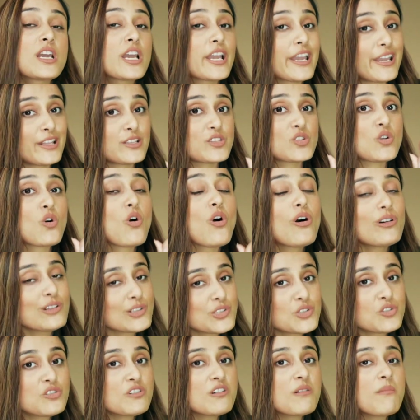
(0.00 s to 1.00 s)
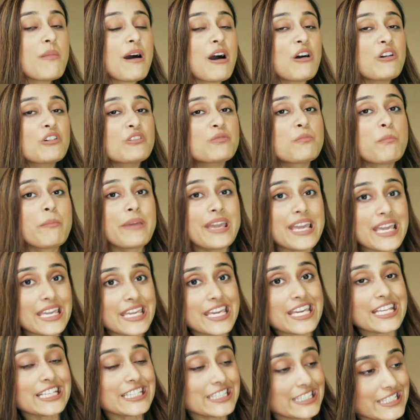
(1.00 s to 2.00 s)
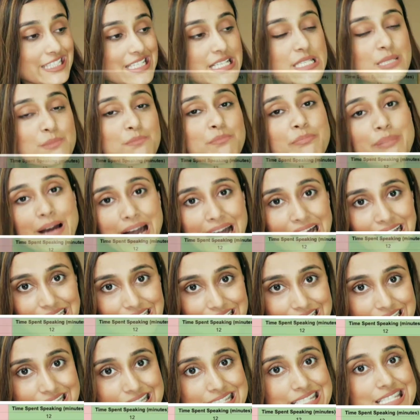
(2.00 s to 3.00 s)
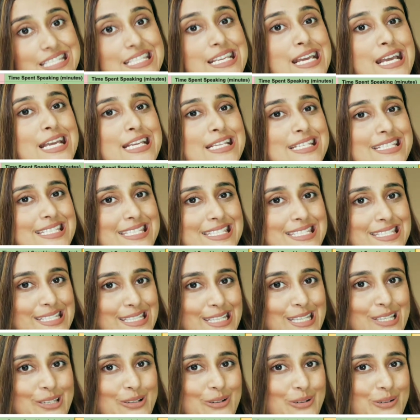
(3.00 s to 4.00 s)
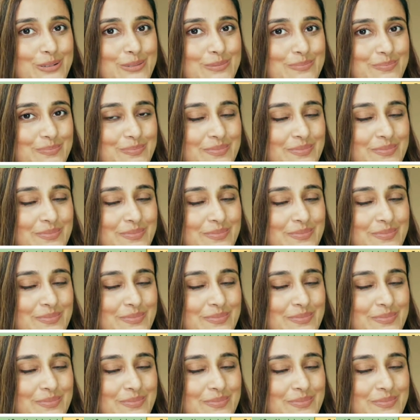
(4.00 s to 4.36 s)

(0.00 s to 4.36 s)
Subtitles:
it's also about making this balance 0,